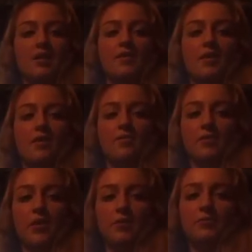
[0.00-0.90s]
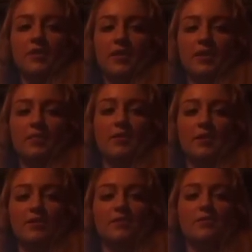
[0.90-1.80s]
that are involved in the
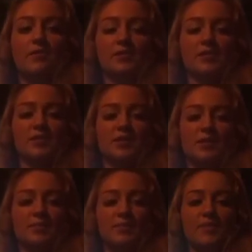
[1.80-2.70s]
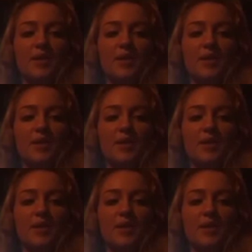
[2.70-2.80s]
melanocortin system.